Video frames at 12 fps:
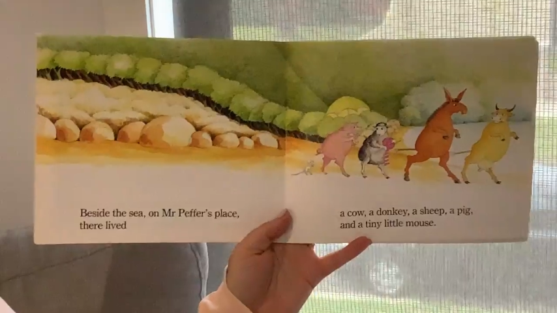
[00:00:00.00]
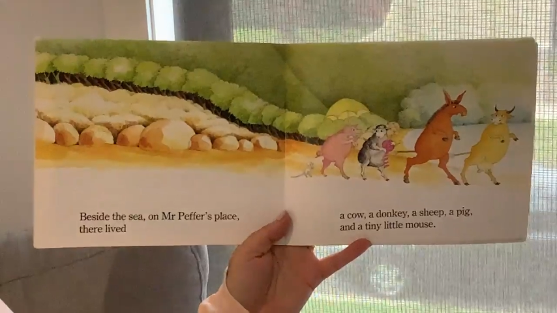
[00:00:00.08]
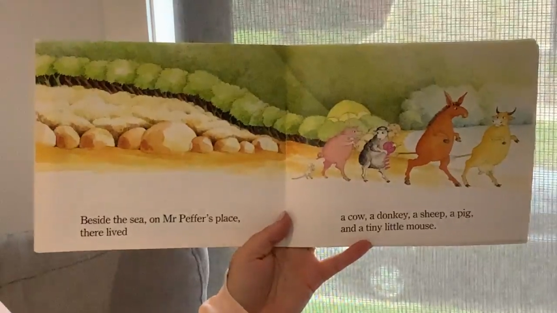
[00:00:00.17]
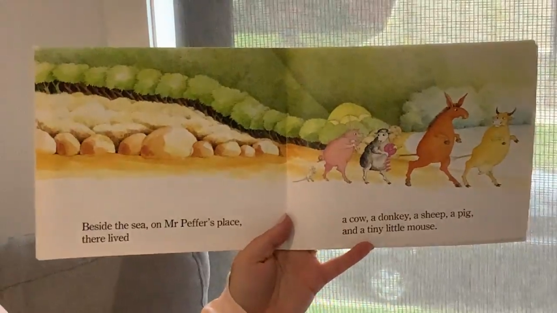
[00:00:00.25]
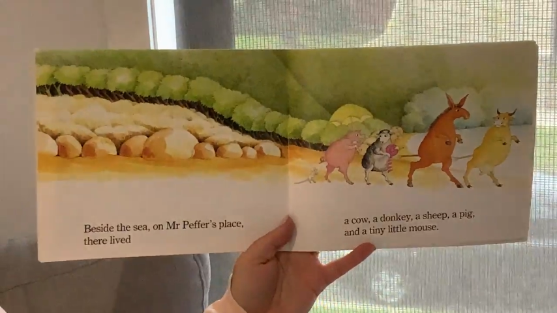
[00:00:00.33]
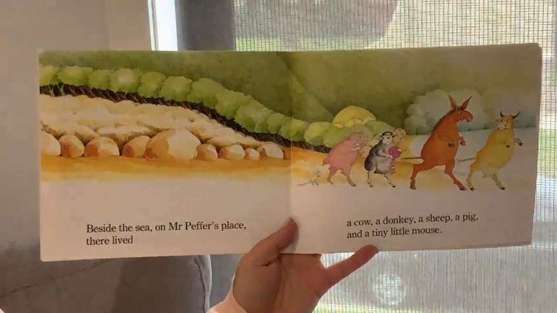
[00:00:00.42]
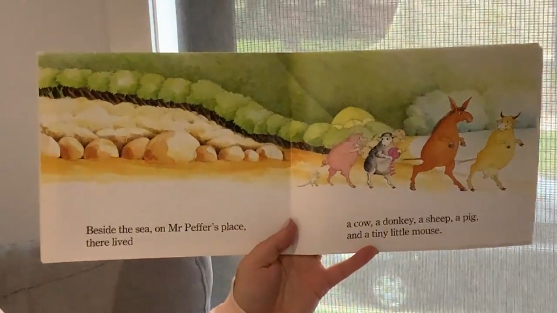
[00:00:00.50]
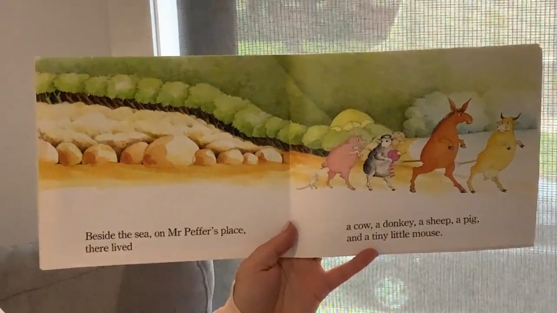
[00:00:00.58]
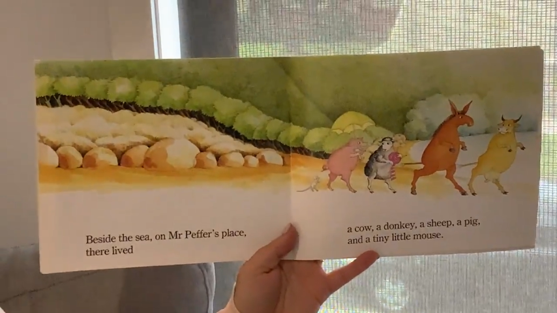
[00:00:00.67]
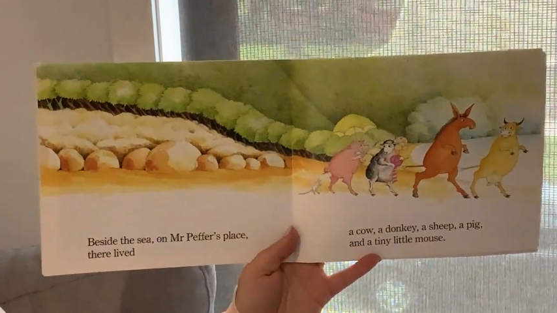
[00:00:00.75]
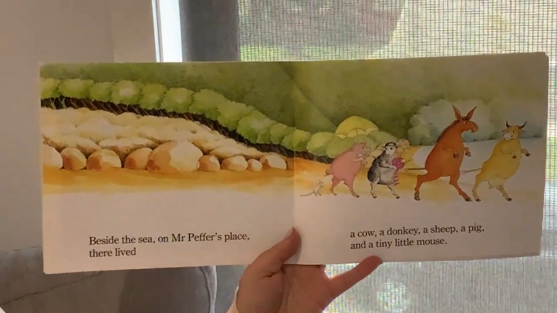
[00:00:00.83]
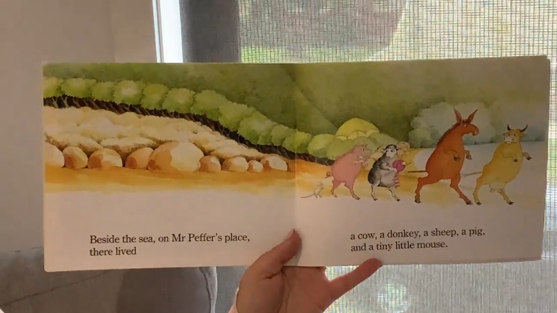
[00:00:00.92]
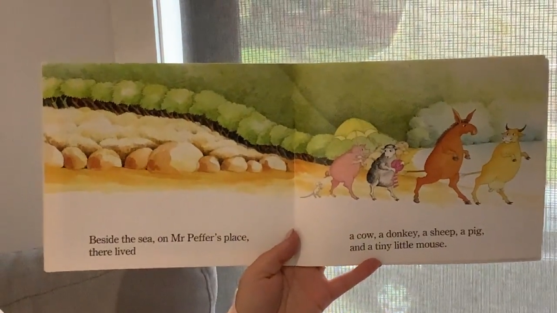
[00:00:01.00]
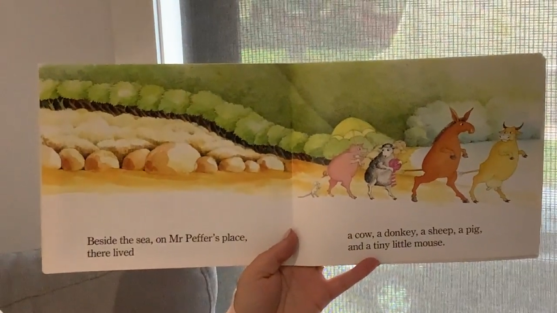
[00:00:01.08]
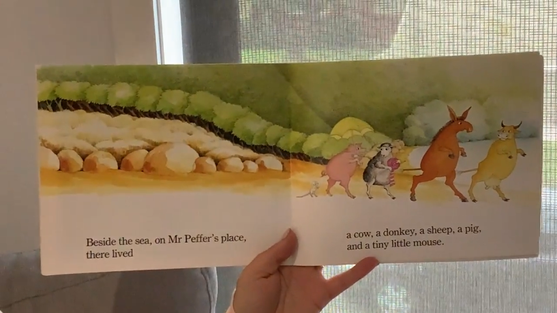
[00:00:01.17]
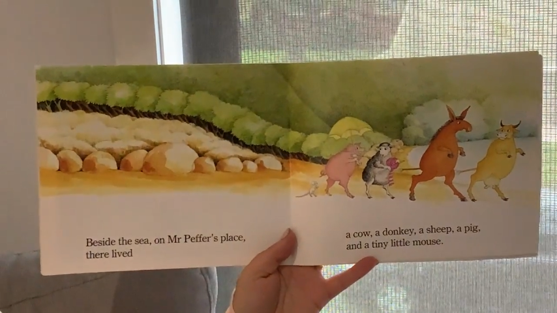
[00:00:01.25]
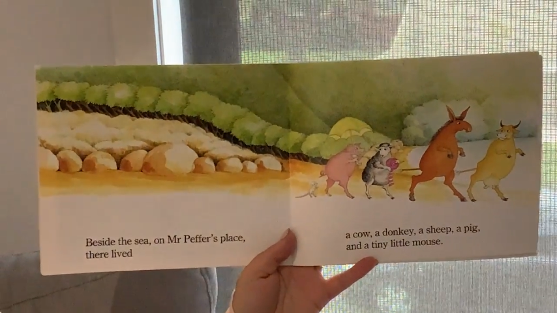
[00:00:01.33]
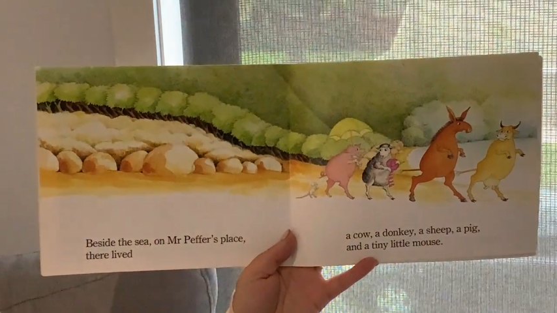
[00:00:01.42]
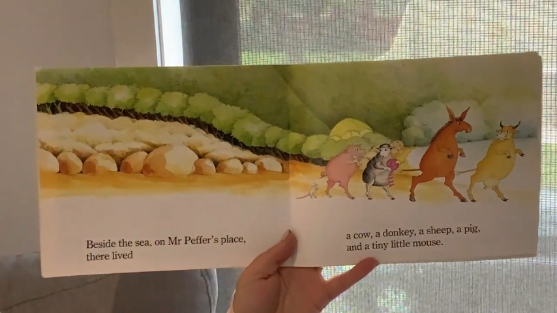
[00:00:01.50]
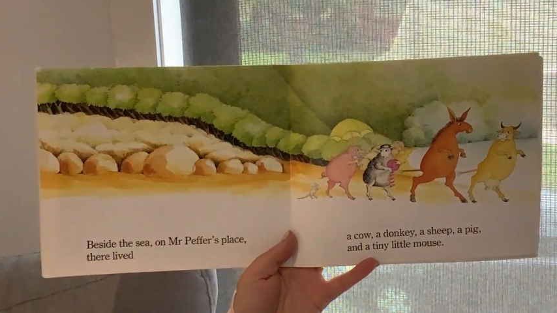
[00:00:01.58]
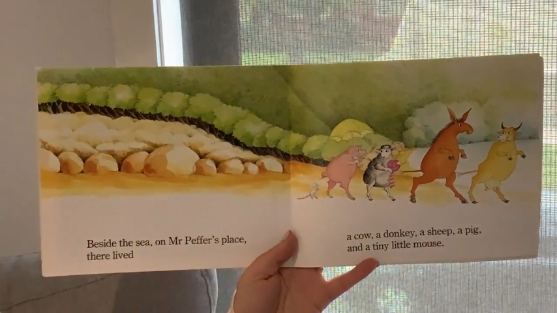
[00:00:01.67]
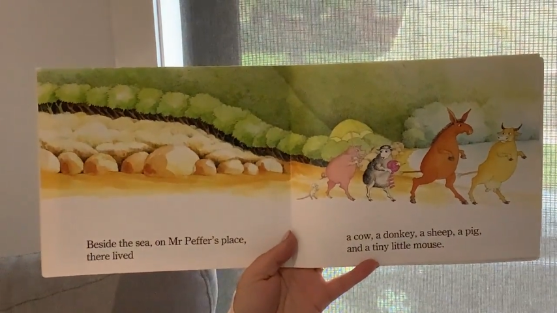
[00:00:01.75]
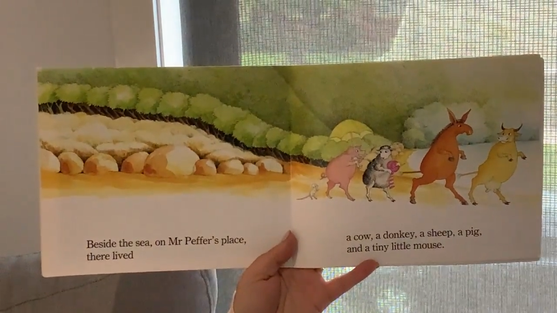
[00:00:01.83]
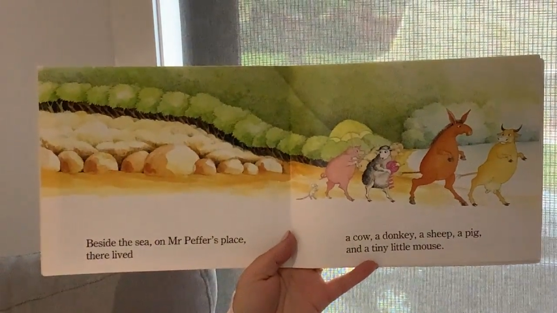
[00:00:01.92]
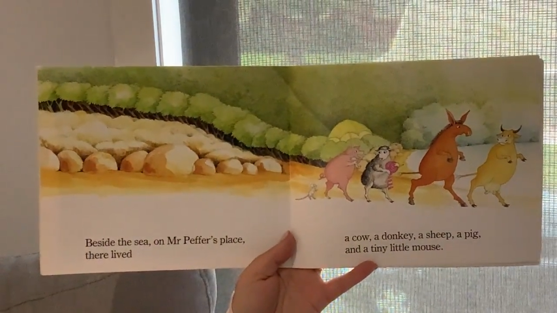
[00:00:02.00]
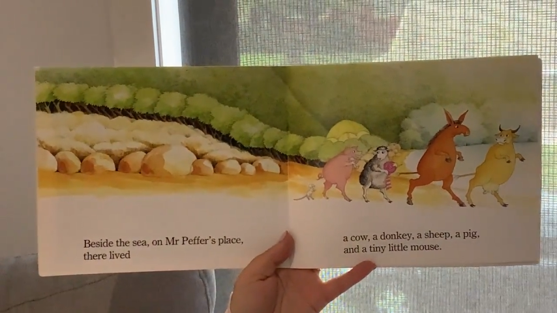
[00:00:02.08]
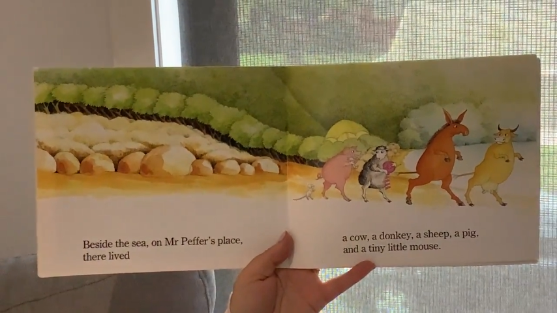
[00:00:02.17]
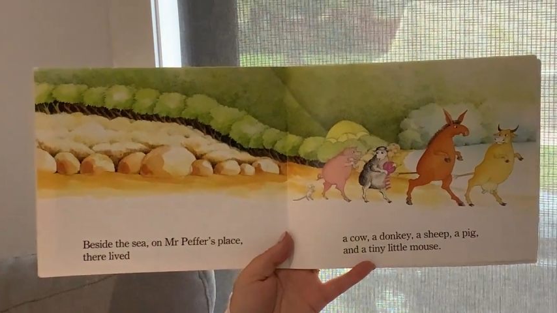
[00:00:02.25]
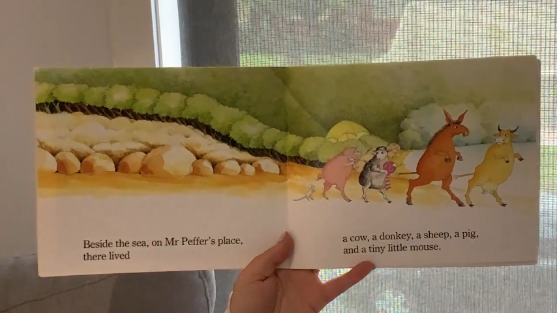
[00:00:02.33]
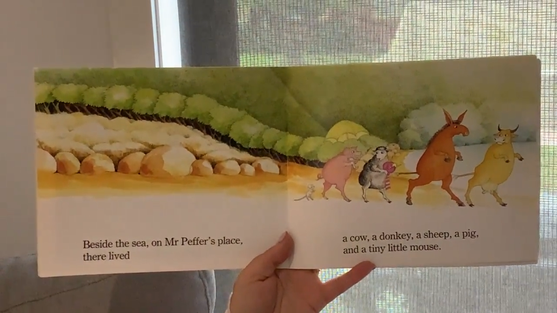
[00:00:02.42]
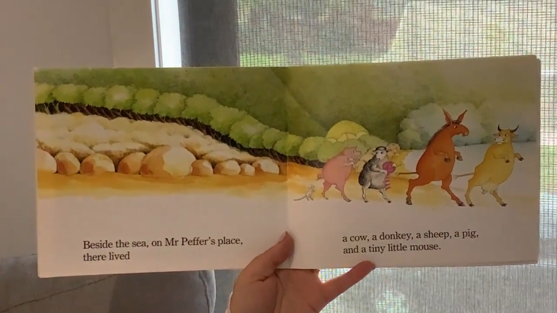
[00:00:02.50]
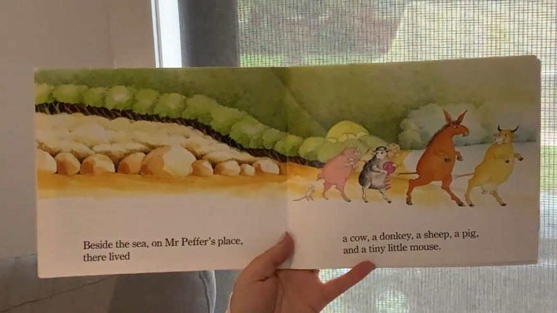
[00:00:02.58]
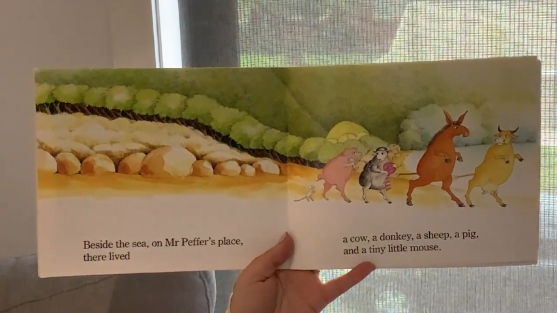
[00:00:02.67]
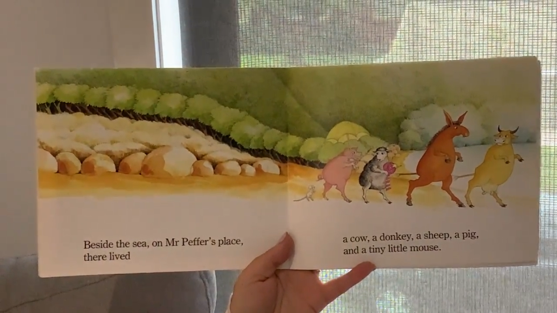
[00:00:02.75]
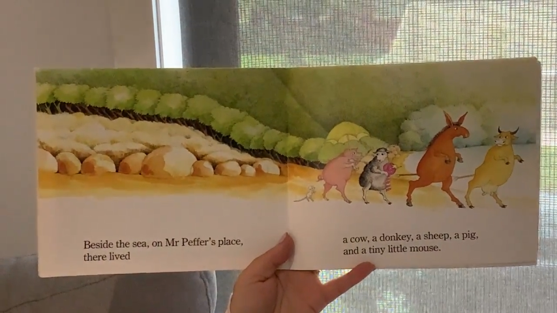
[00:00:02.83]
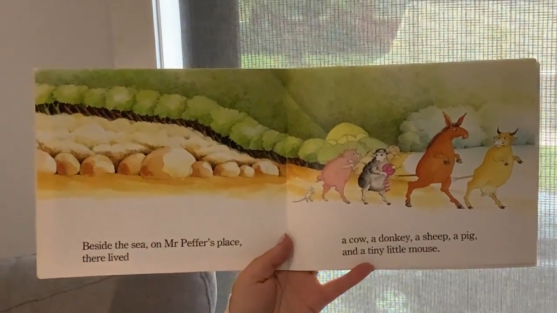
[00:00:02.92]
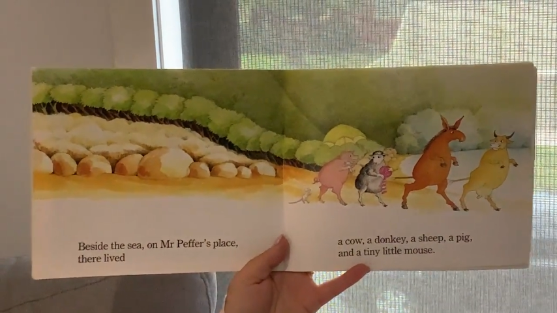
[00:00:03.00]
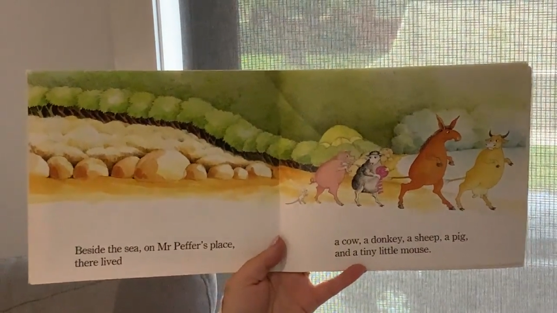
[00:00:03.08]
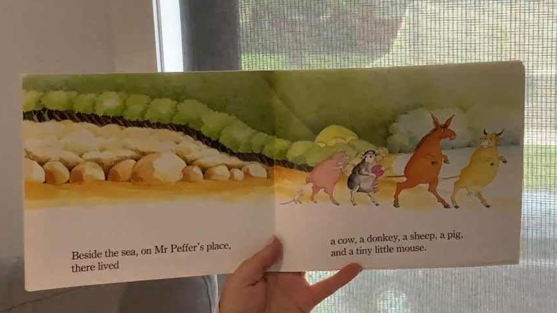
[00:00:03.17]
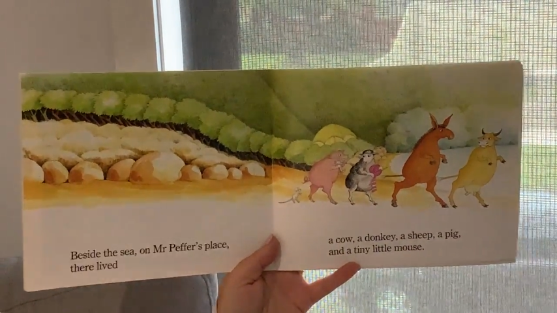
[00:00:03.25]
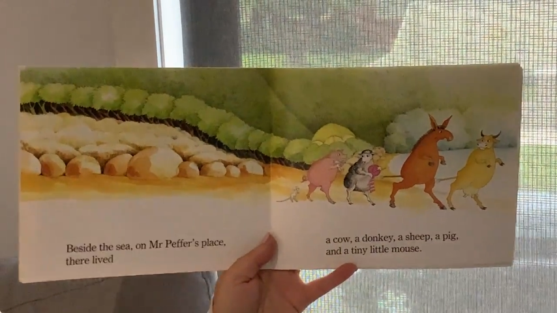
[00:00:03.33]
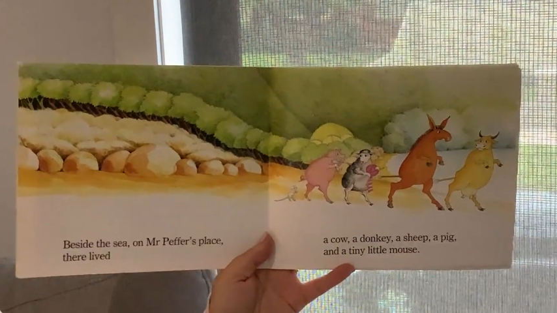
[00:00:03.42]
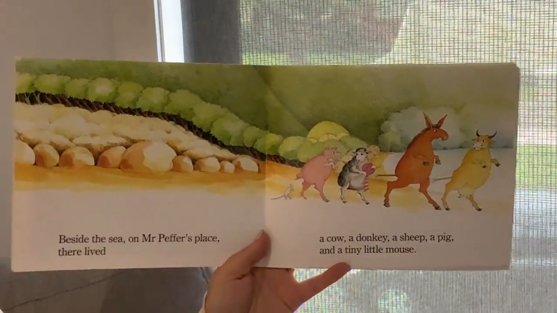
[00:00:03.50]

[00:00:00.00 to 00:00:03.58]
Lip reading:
(no speaker visible)